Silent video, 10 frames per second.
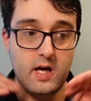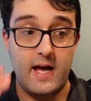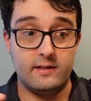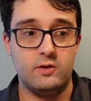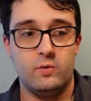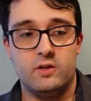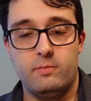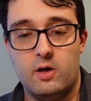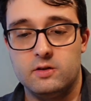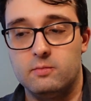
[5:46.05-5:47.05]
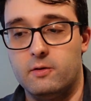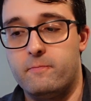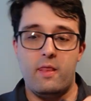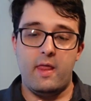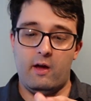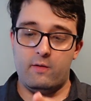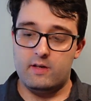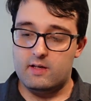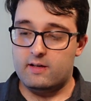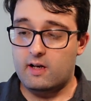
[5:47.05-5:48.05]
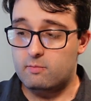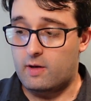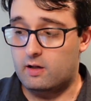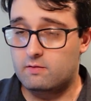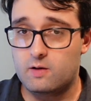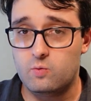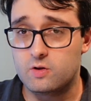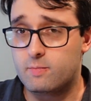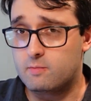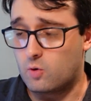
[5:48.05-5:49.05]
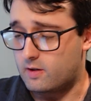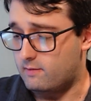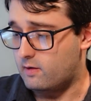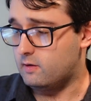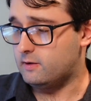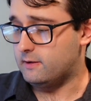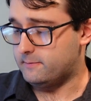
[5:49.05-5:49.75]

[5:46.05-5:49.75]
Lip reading: as soon as possible. Now, the second battle round was a bit more difficult.